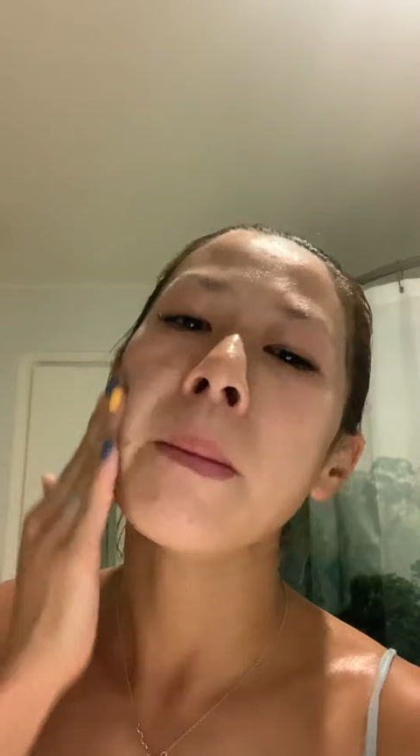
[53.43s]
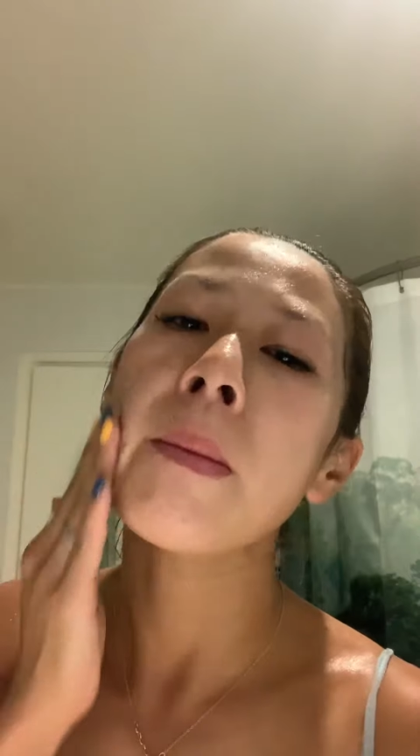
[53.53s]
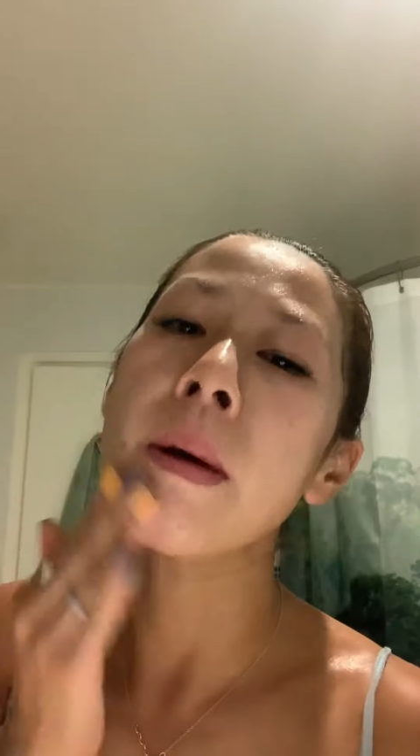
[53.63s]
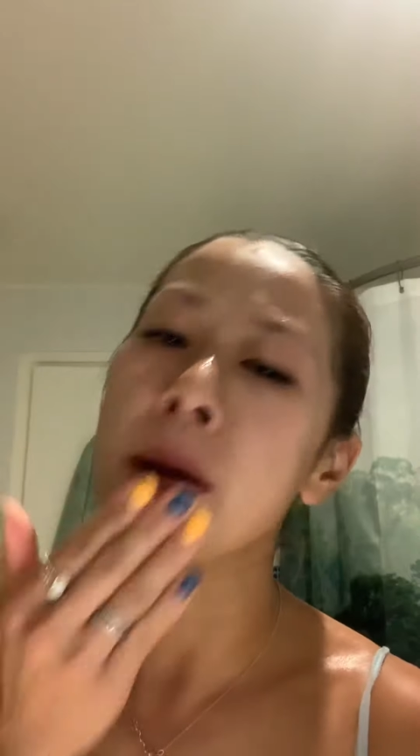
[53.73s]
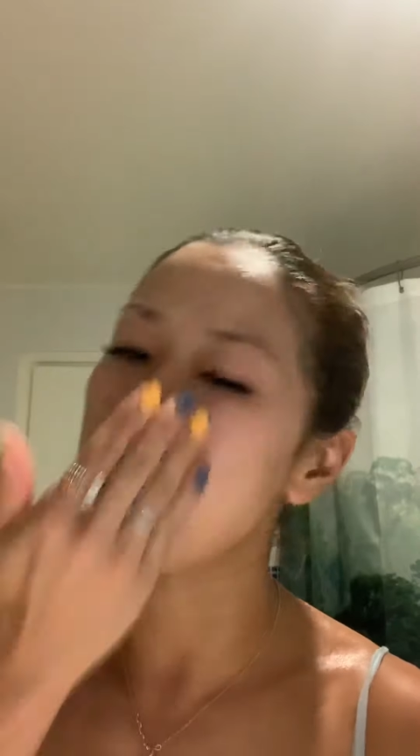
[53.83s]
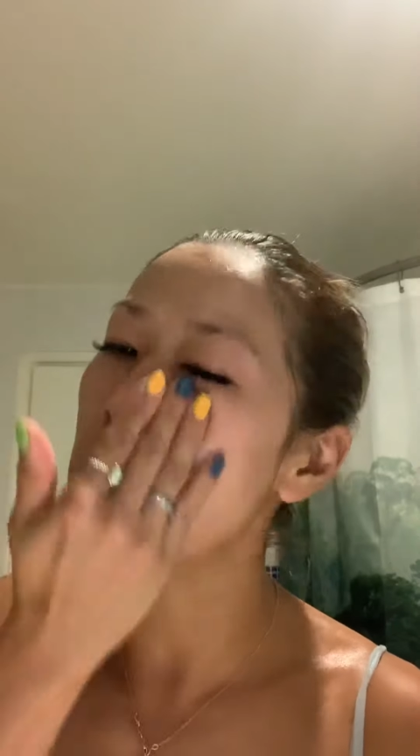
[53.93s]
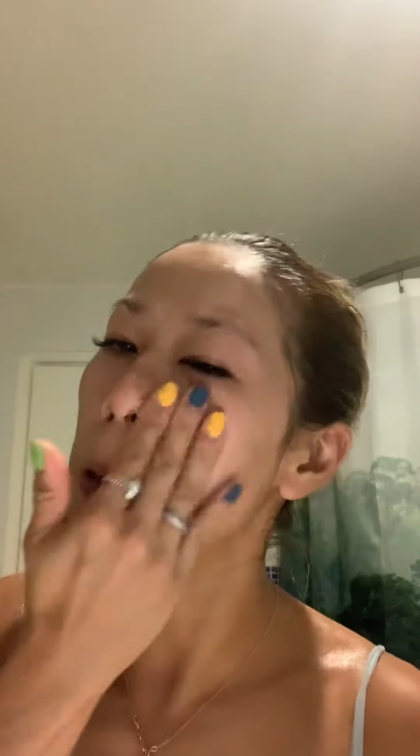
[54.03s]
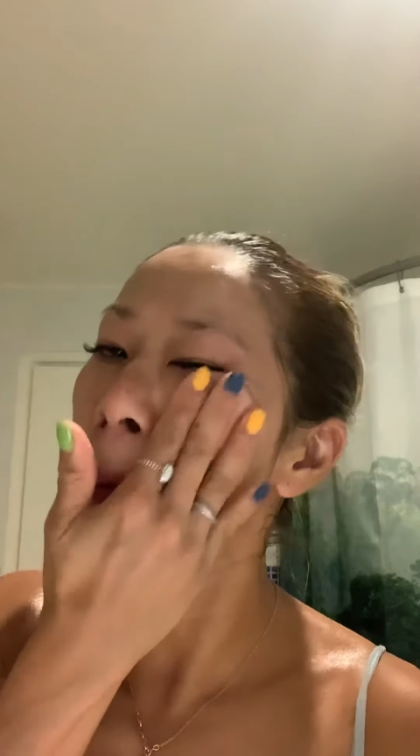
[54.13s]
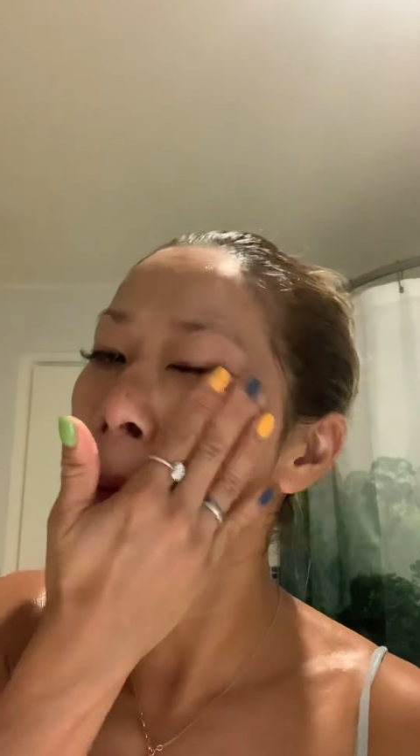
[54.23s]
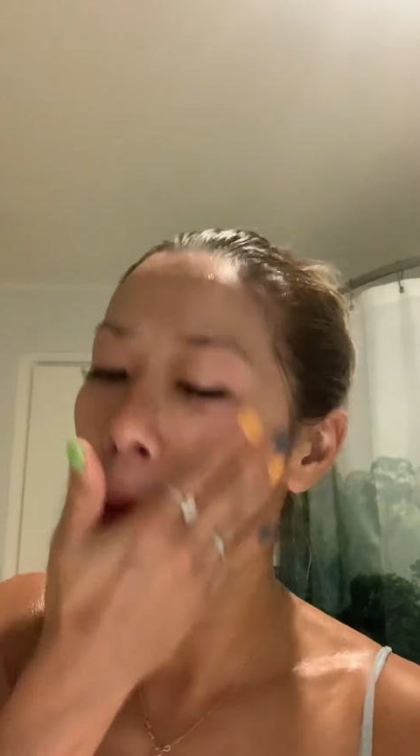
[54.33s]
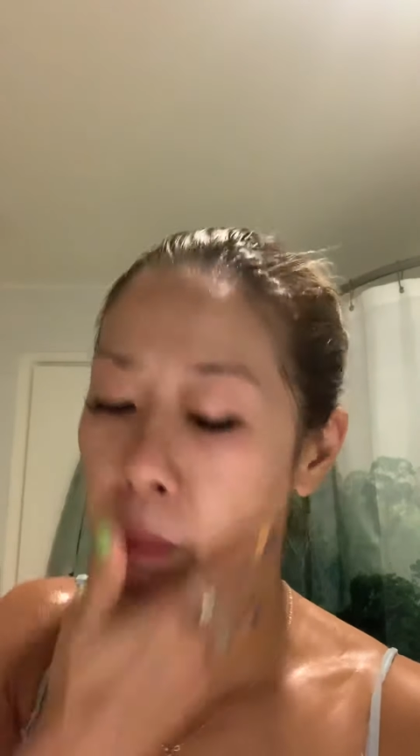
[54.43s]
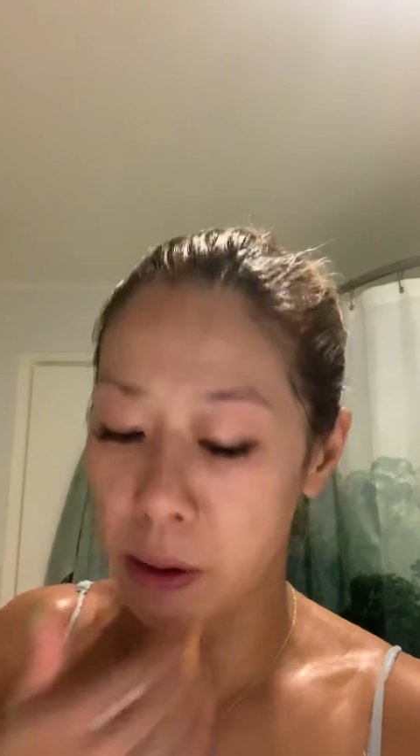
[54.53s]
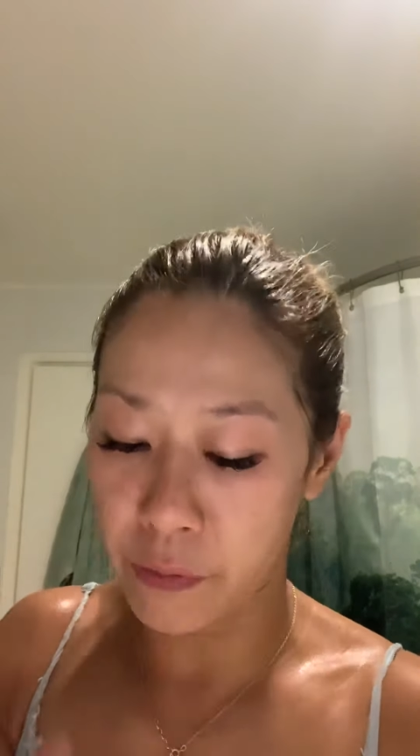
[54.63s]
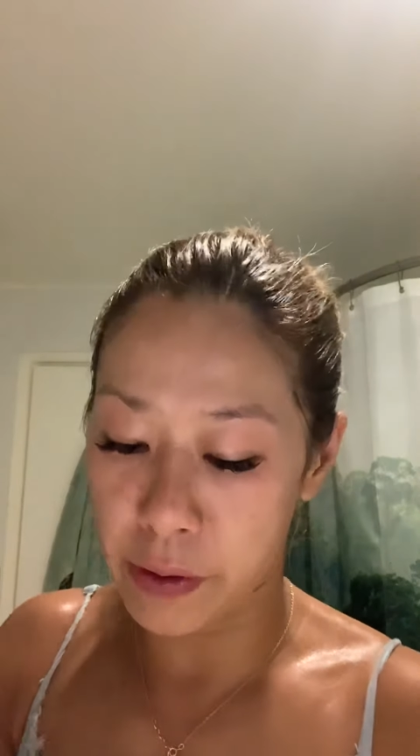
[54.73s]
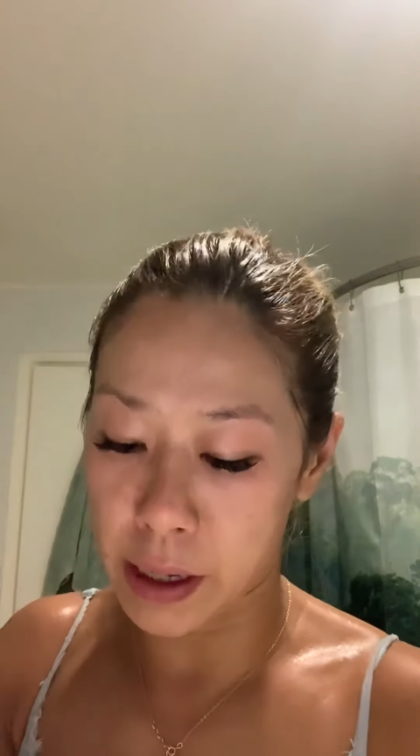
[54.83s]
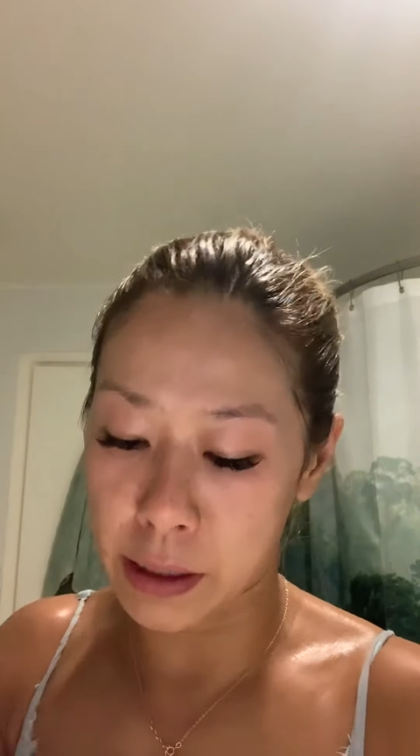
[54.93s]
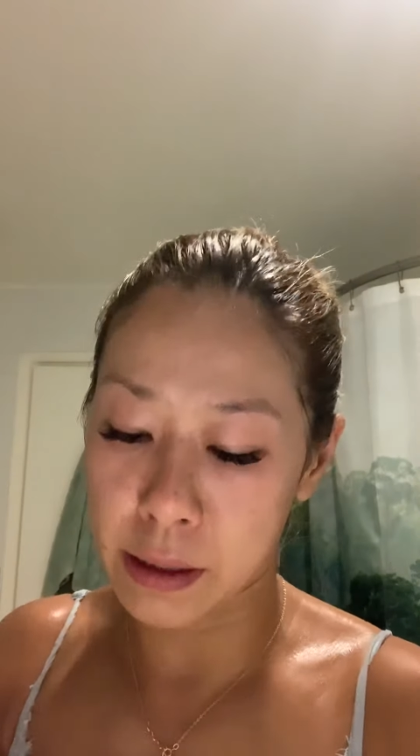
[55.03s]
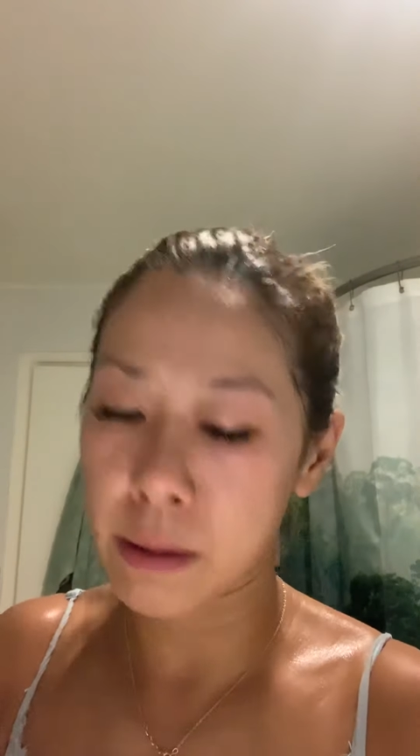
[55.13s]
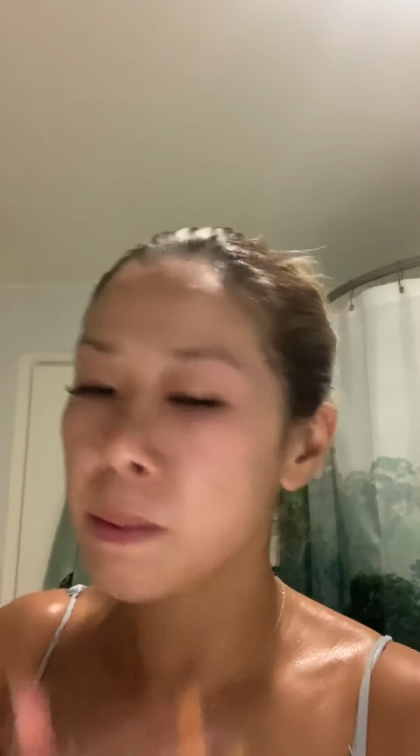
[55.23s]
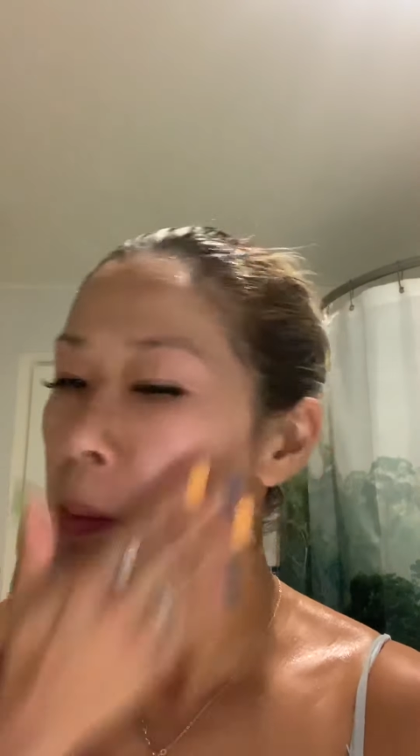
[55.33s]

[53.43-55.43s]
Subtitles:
it goes to my face.